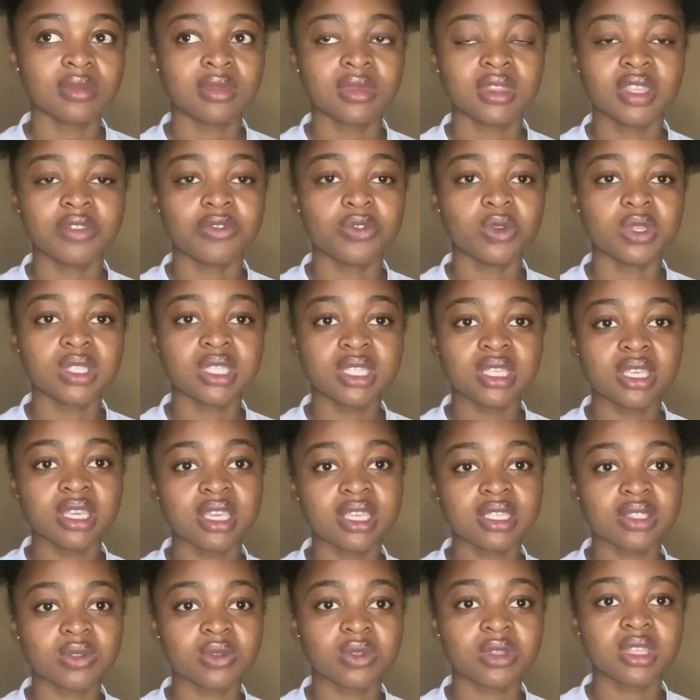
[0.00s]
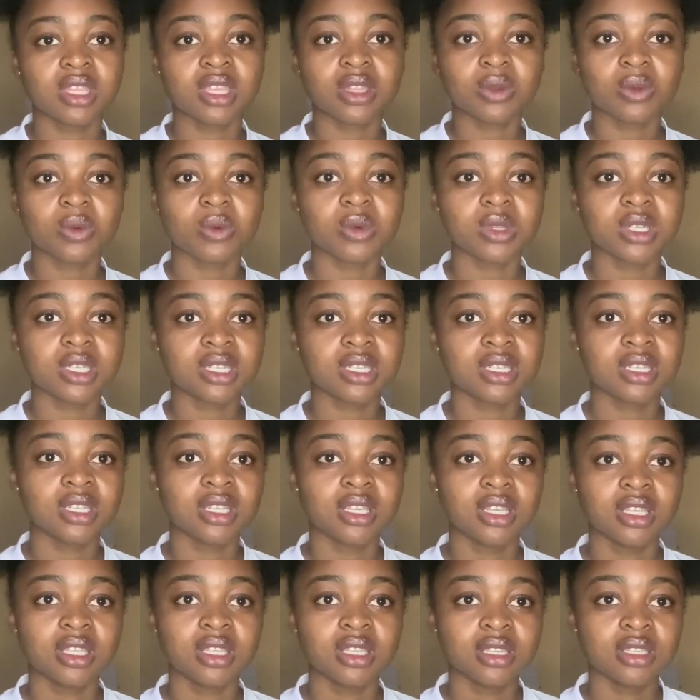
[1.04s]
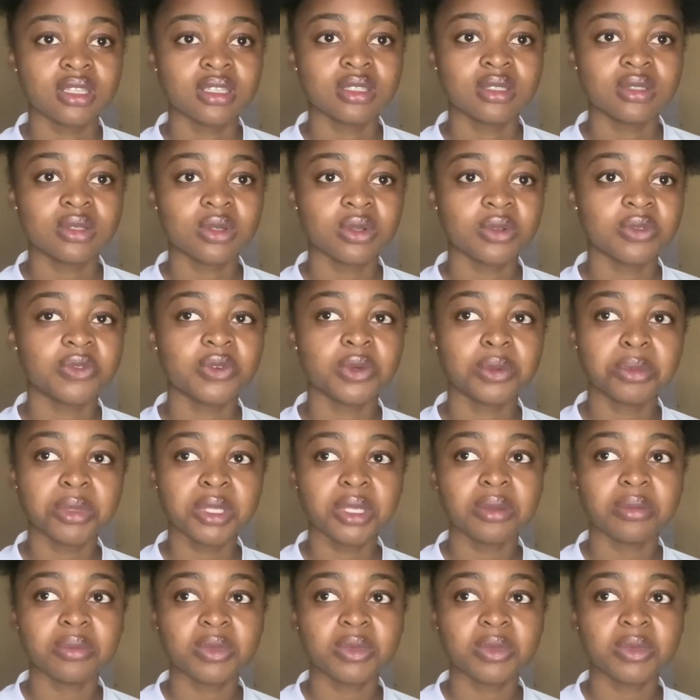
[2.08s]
if your CA is not that good. So for me,